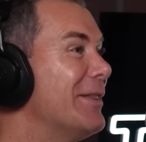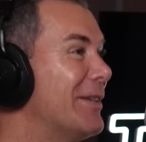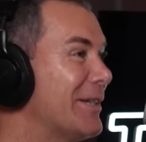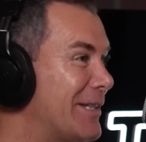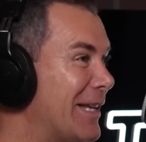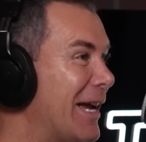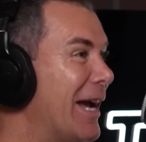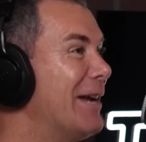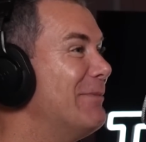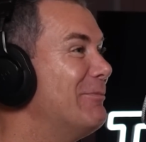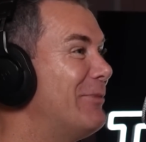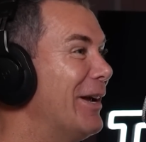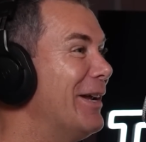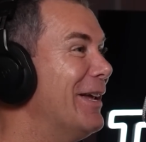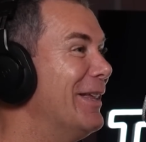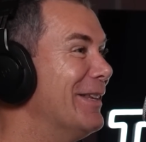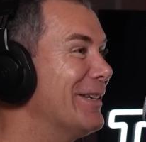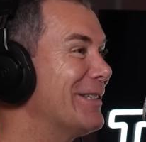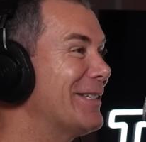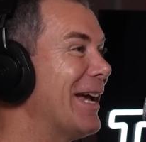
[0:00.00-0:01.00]
The same
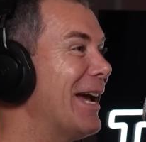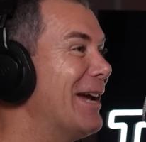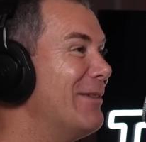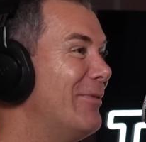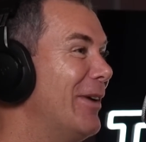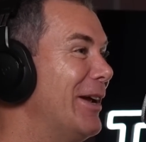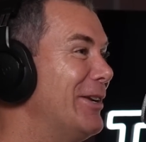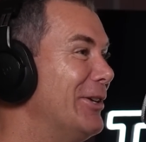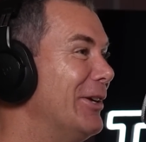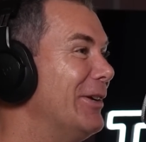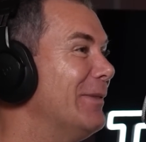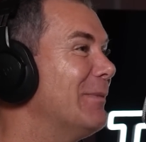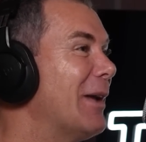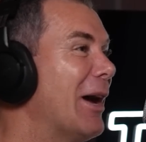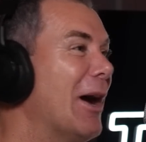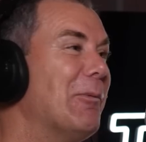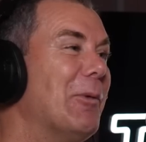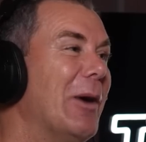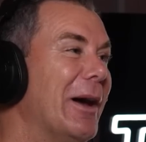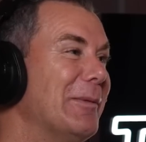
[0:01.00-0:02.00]
venue.
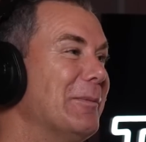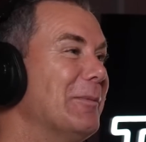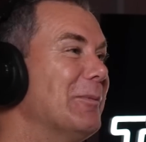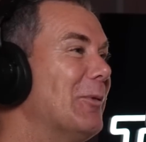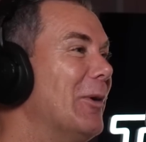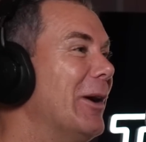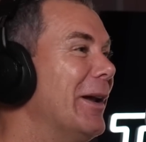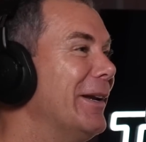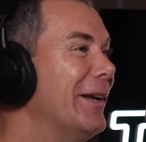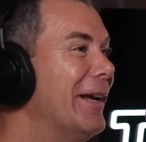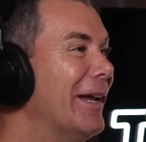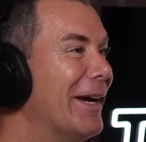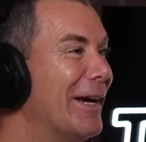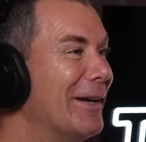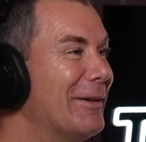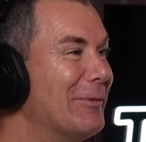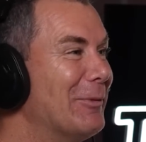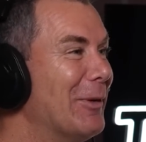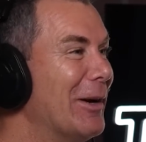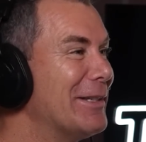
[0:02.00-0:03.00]
No, one
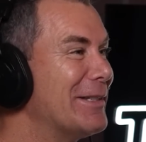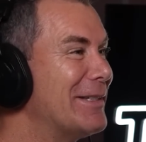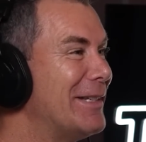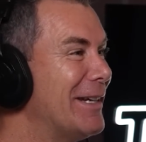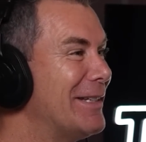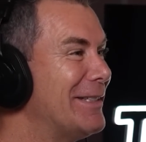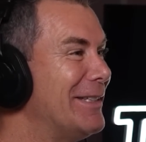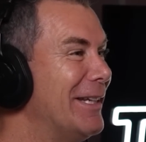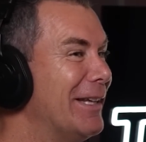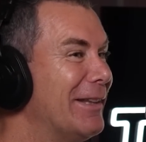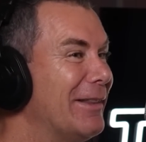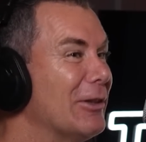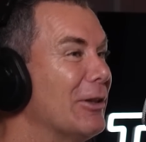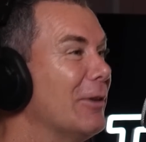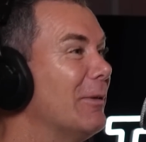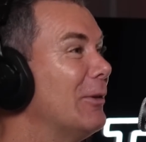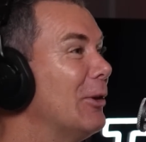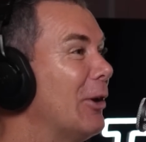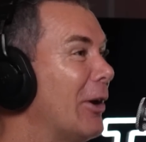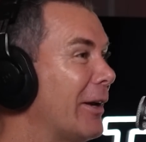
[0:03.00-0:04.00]
60th
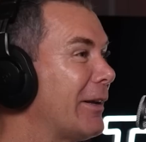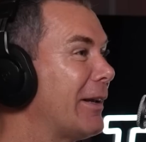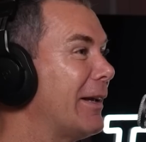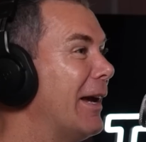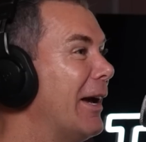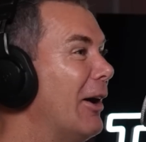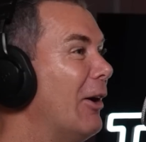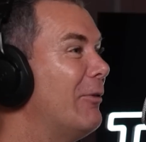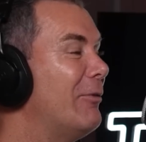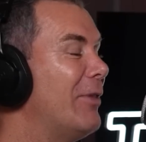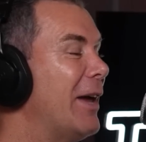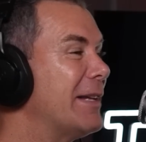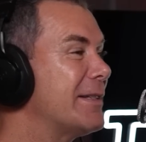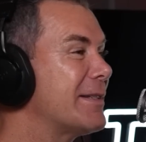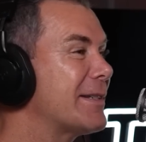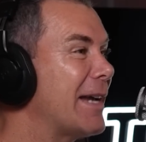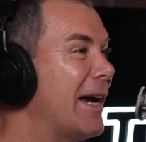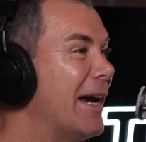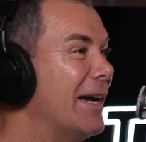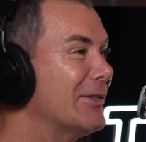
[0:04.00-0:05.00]
of that
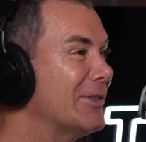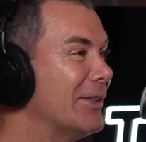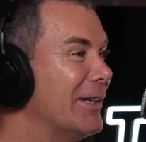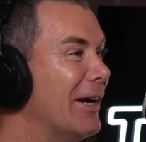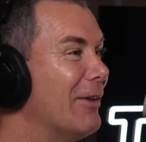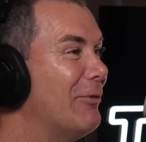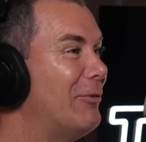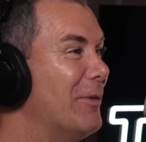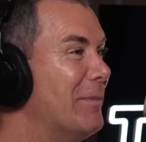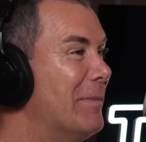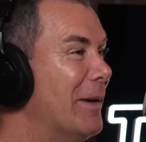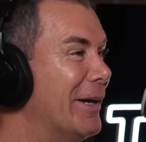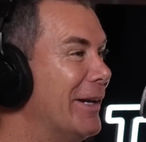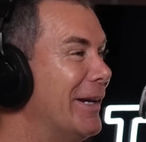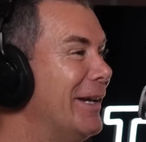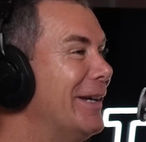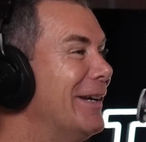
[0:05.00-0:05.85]
scale's enough for me.